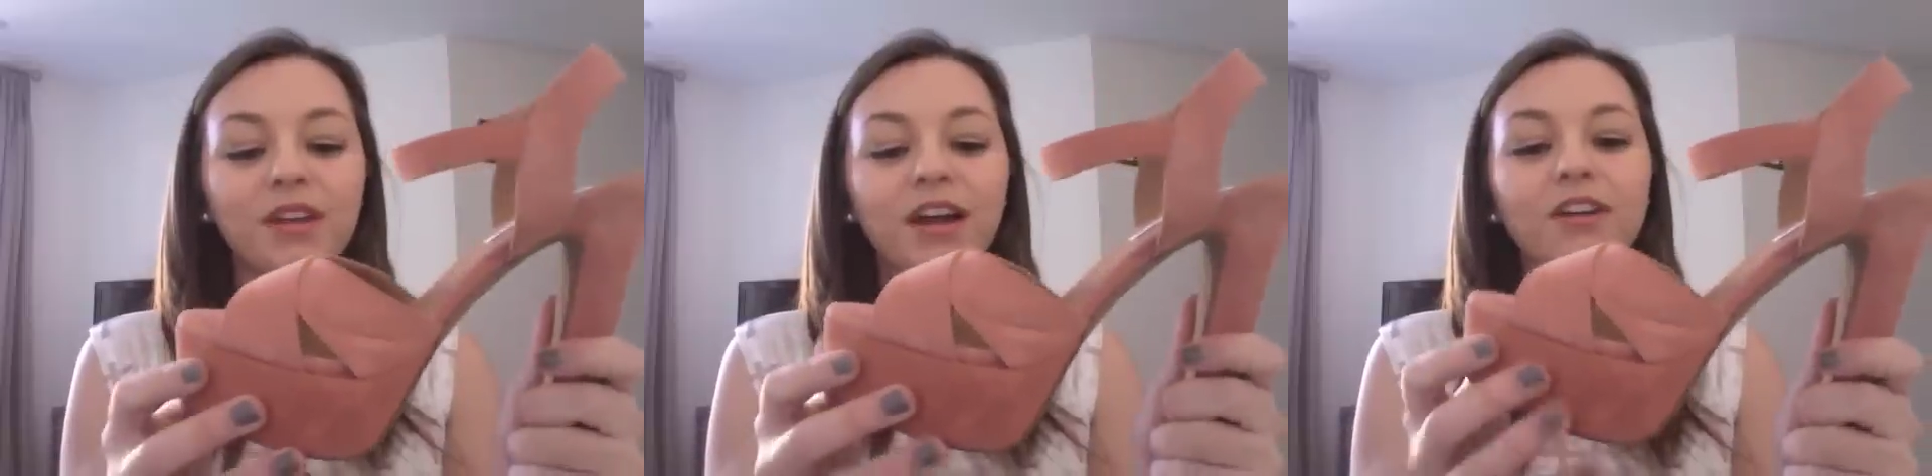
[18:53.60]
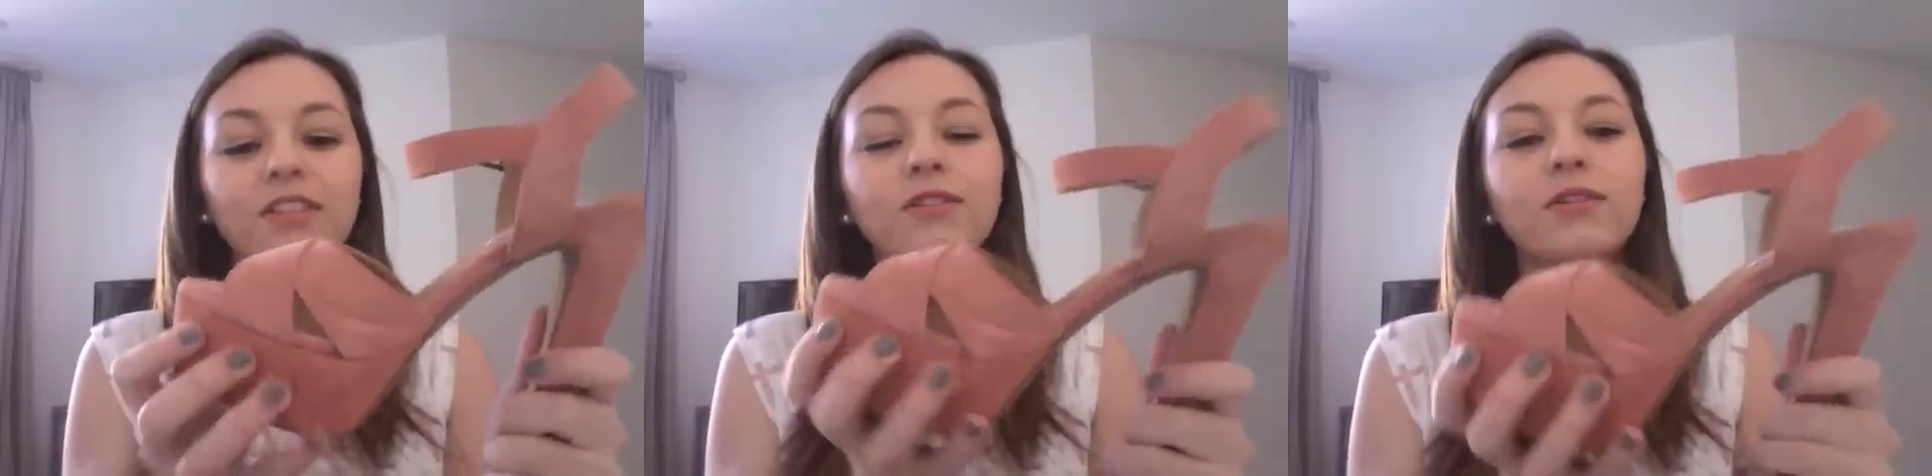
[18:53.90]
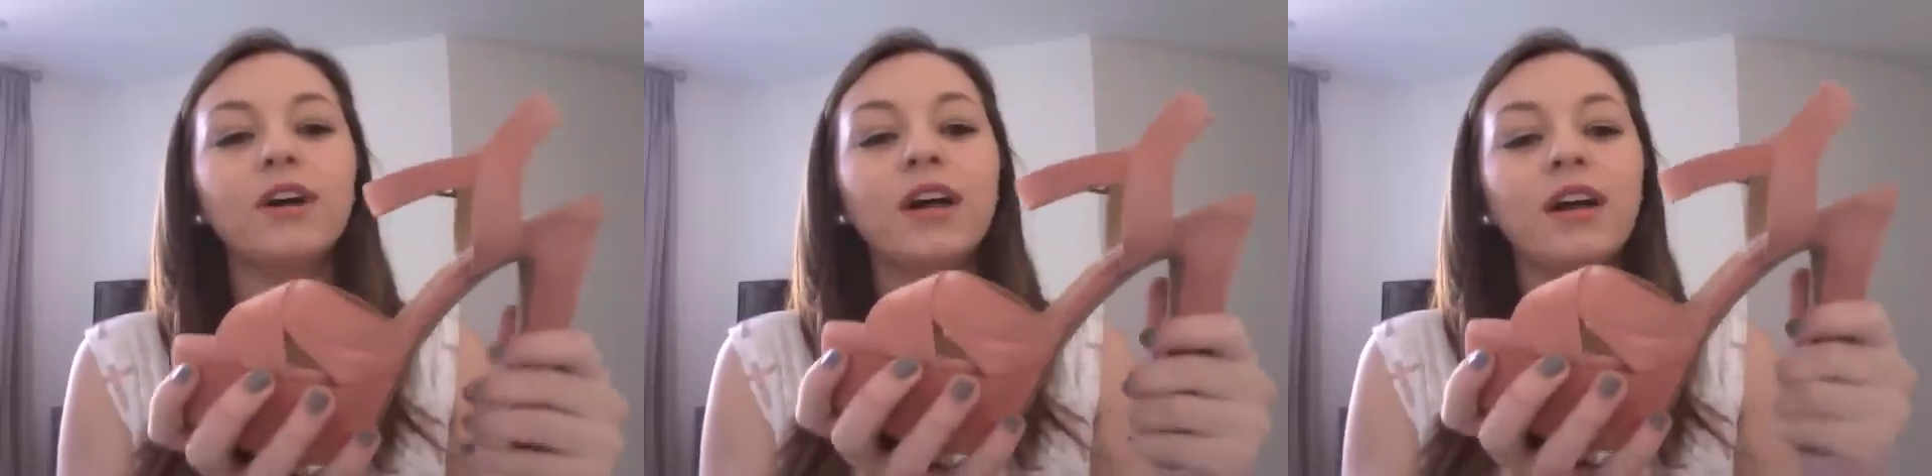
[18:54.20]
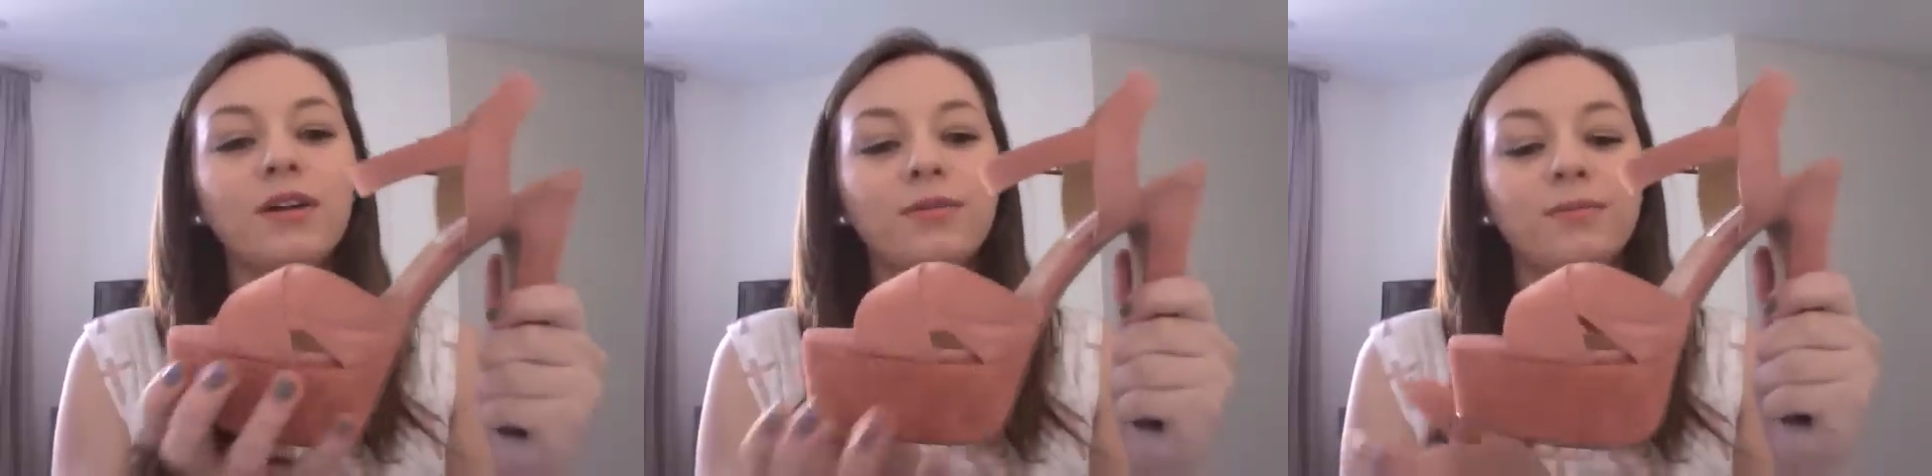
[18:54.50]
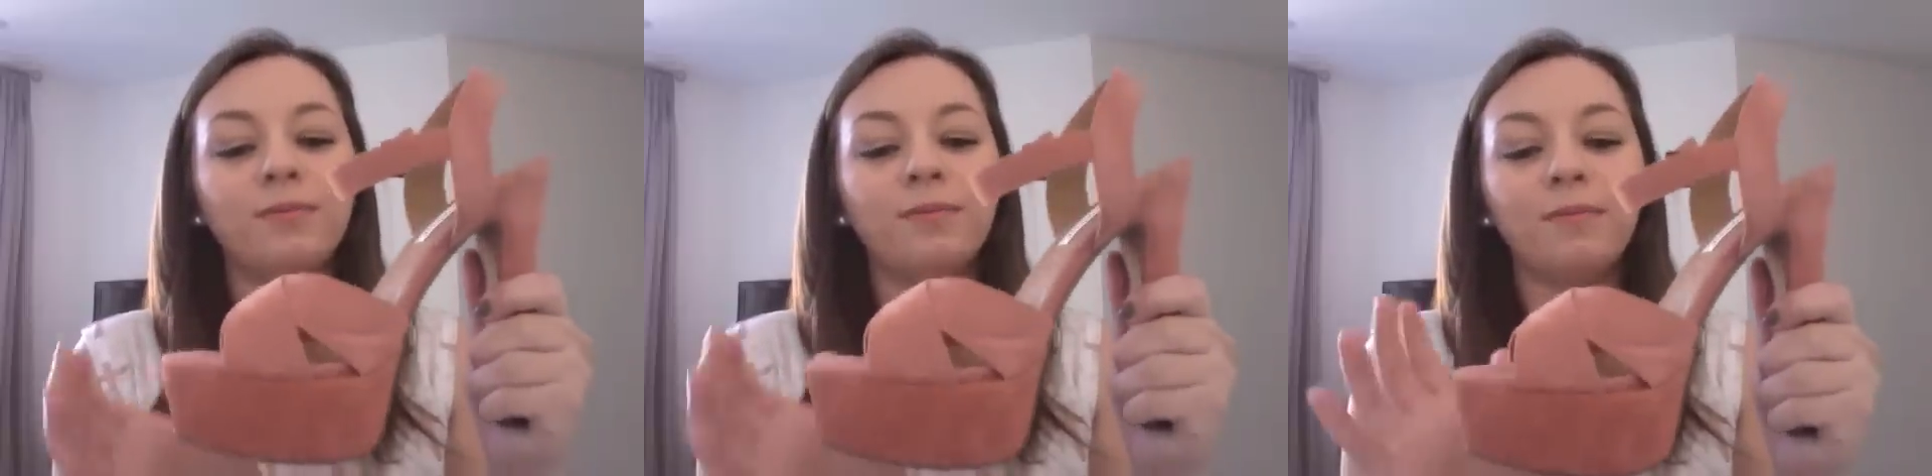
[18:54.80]
And I thought
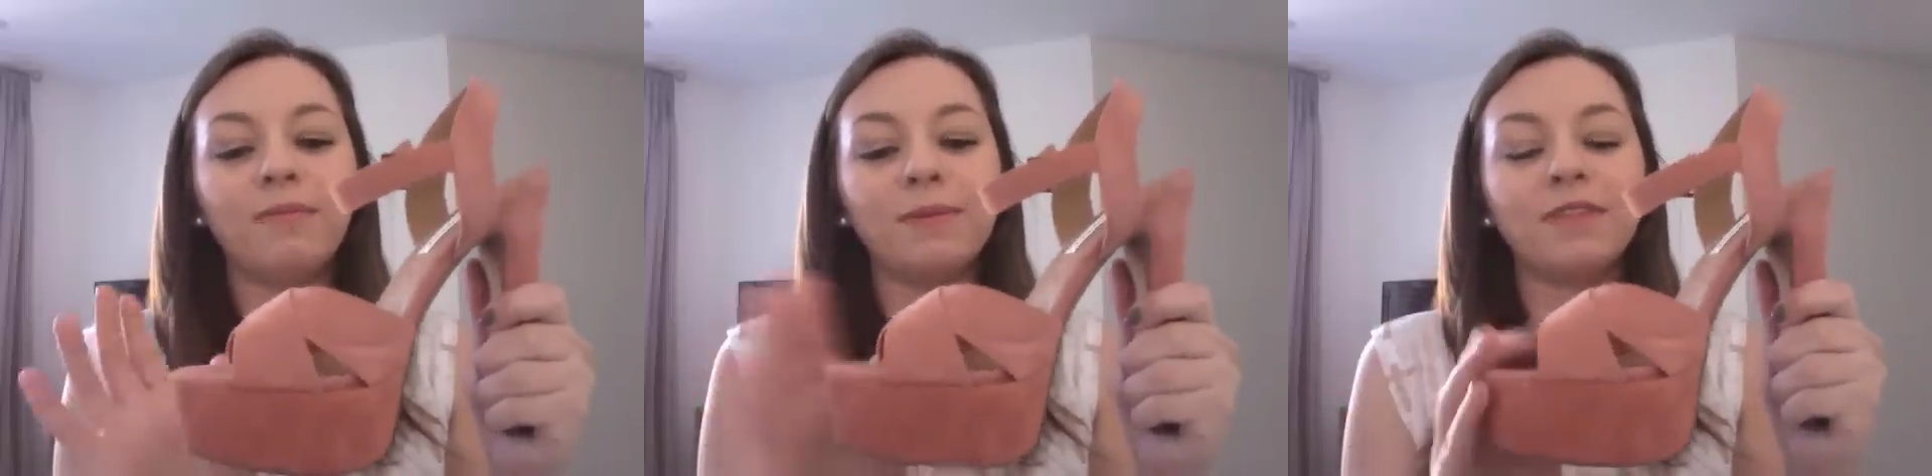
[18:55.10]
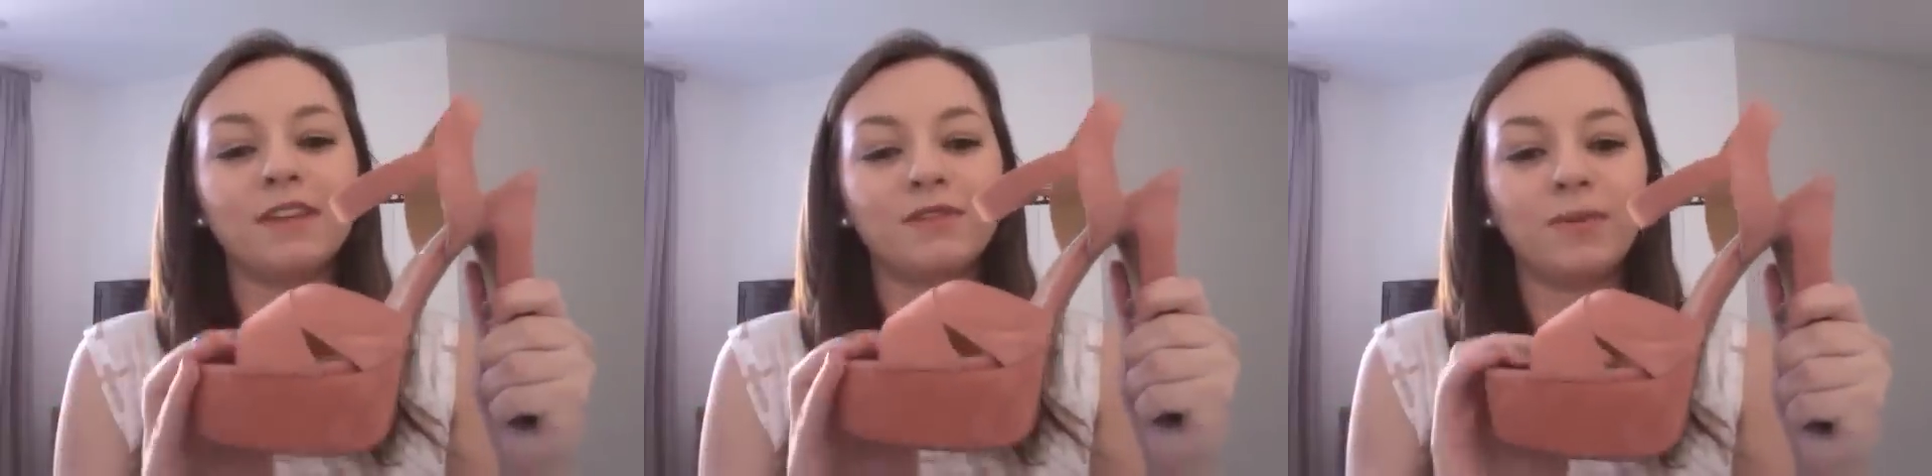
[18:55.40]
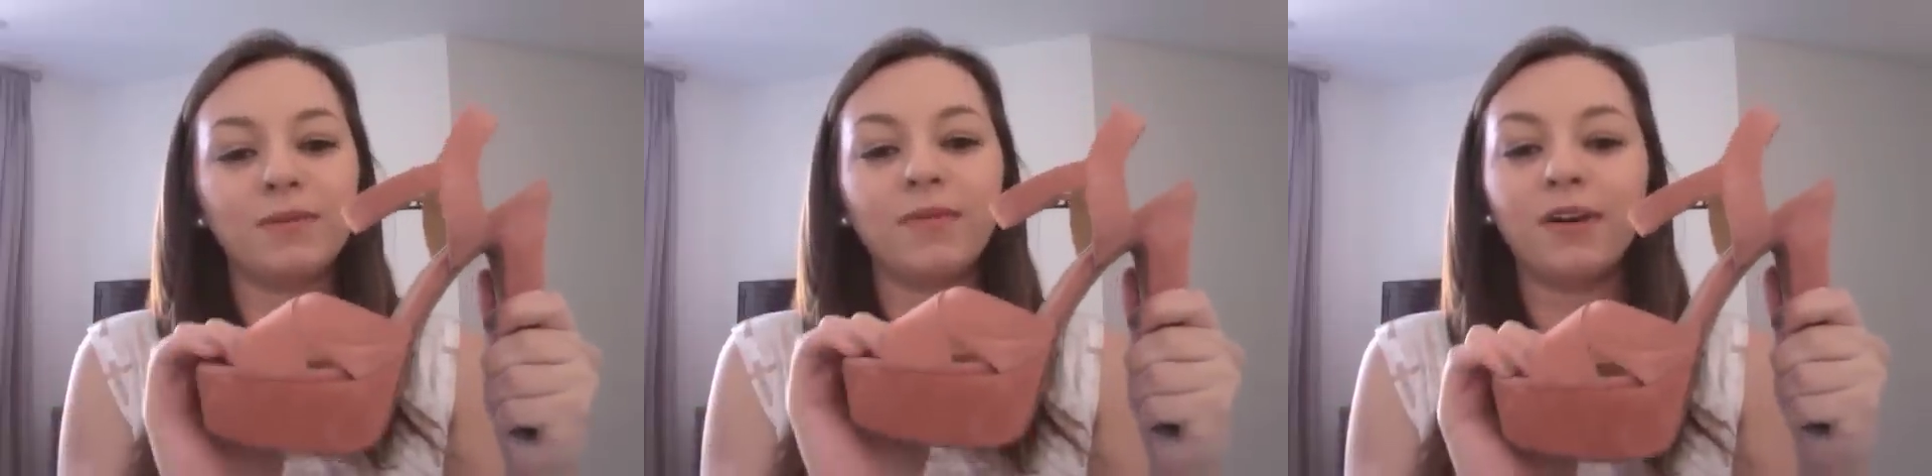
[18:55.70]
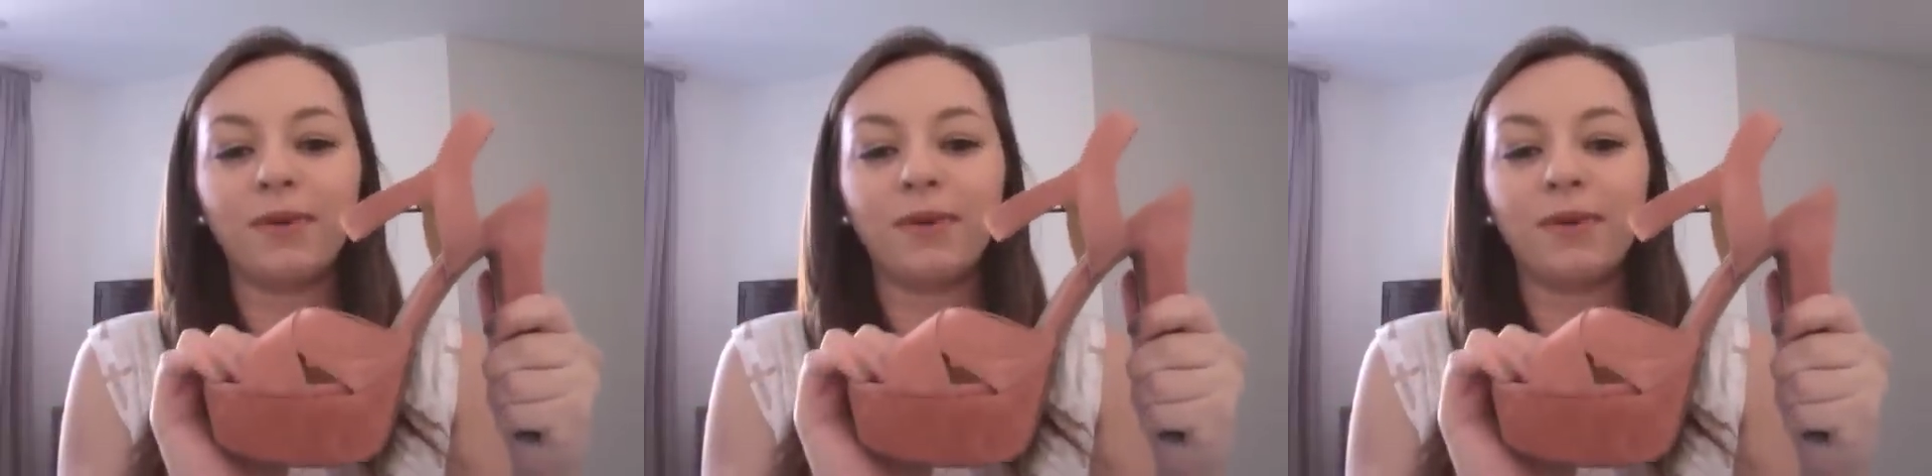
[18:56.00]
maybe this will be my